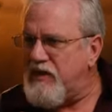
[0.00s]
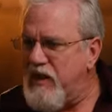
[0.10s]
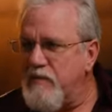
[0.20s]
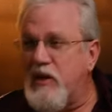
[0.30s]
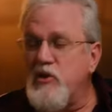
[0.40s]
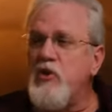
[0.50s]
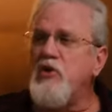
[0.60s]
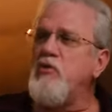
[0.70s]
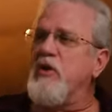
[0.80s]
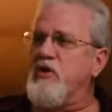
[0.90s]
Fascinating, because you
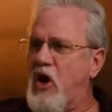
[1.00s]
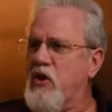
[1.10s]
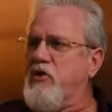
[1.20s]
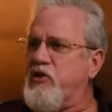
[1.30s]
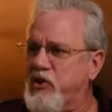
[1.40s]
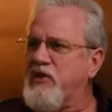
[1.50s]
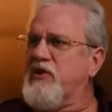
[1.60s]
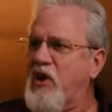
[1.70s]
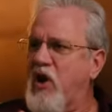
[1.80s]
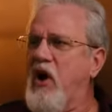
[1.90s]
could do a doctorate
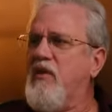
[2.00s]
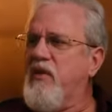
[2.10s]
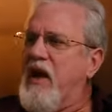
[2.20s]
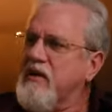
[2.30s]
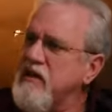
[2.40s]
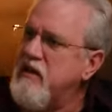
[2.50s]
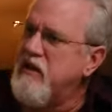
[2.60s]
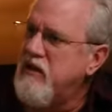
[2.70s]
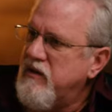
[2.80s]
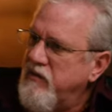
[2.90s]
just on that
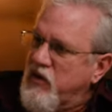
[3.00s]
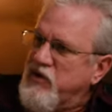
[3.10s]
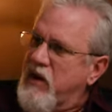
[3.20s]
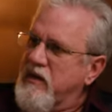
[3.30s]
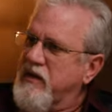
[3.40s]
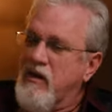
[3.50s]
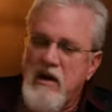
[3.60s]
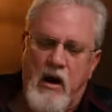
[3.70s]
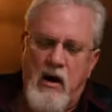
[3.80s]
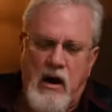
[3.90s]
verse right there.
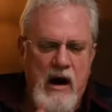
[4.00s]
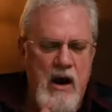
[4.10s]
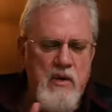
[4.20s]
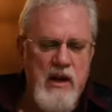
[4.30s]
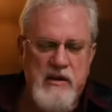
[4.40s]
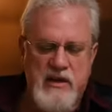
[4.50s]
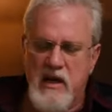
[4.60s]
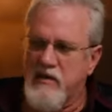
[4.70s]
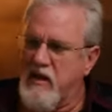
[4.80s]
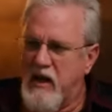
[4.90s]
I would
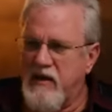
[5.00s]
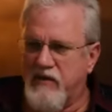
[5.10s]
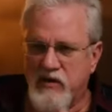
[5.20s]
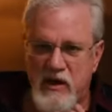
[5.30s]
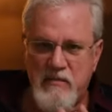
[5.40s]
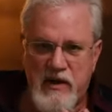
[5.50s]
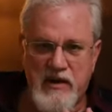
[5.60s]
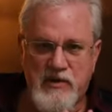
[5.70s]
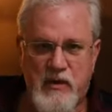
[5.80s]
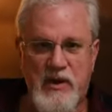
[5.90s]
say that if there's
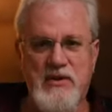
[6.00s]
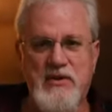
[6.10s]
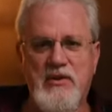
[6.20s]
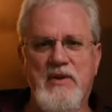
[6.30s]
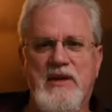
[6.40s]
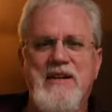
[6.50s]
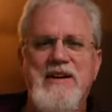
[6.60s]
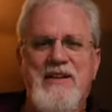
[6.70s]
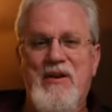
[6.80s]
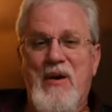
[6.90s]
anybody that's willing to do this,
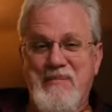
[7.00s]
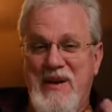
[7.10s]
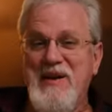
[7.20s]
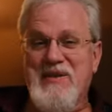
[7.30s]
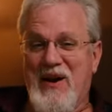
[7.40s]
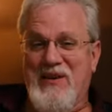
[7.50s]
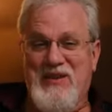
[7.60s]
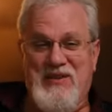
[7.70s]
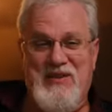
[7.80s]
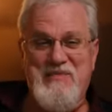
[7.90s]
there are many
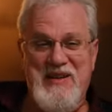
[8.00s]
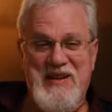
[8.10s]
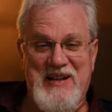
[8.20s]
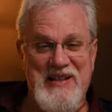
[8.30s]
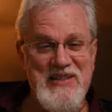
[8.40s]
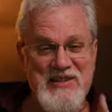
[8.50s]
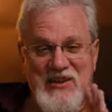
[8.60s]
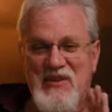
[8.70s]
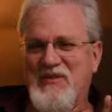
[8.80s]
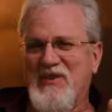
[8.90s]
doctorates to be done. This
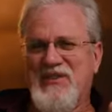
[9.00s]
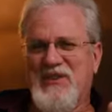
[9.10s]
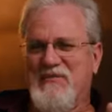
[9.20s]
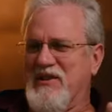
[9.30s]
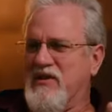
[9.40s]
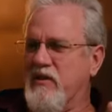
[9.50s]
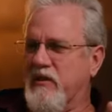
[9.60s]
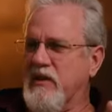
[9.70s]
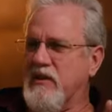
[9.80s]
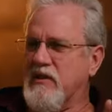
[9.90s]
is all virginal
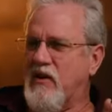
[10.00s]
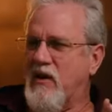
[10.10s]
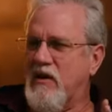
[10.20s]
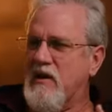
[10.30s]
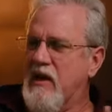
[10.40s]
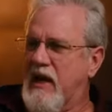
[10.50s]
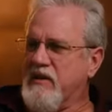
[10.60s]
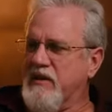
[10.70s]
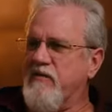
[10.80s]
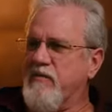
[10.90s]
material. This is all
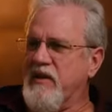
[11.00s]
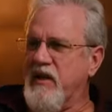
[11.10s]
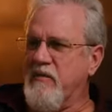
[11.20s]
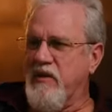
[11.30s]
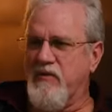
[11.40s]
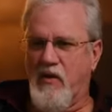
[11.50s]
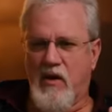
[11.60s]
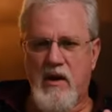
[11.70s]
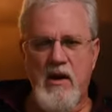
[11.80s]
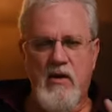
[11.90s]
has never been done
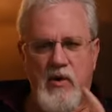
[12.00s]
before.